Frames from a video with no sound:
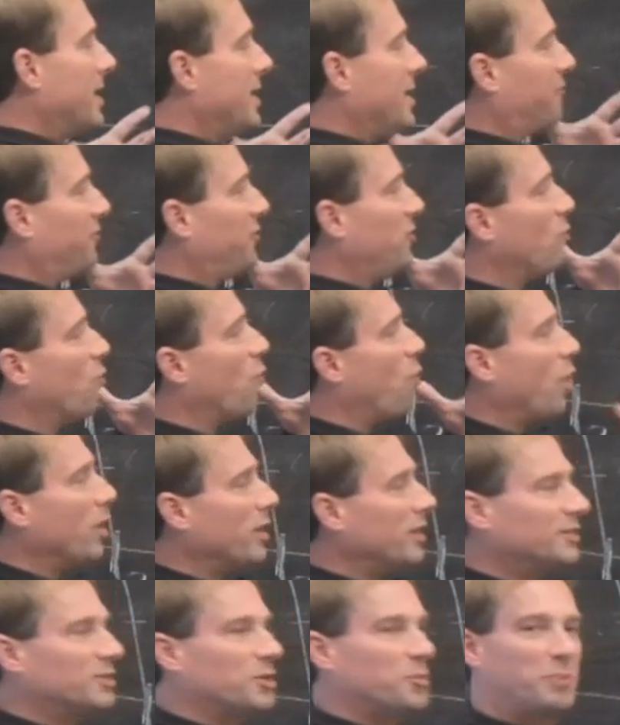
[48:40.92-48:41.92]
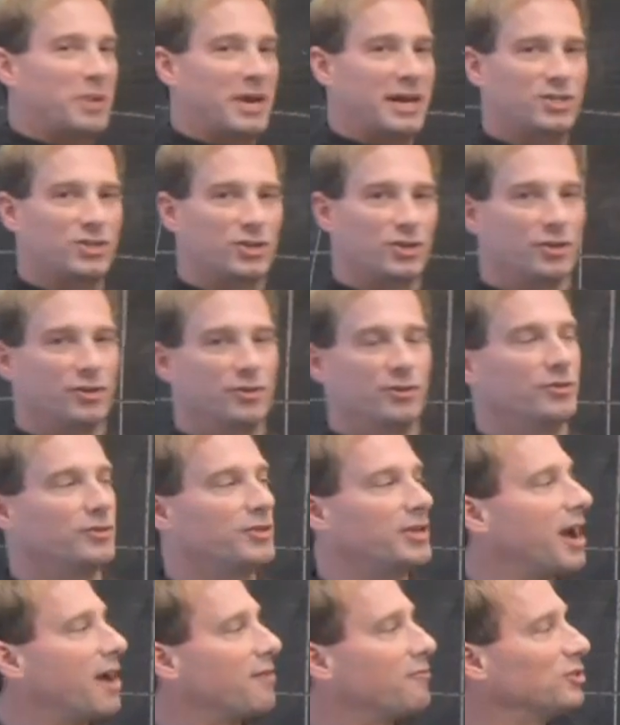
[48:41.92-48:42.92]
if you wanted to picture
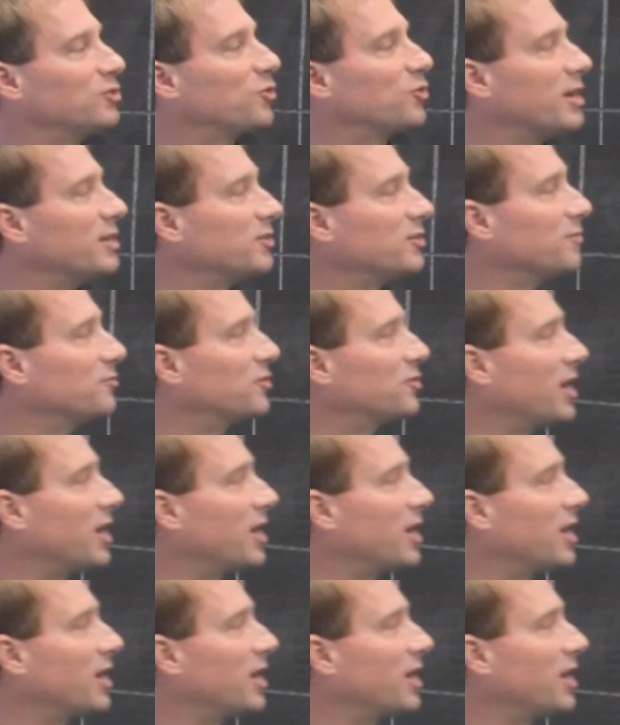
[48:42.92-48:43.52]
the average rates of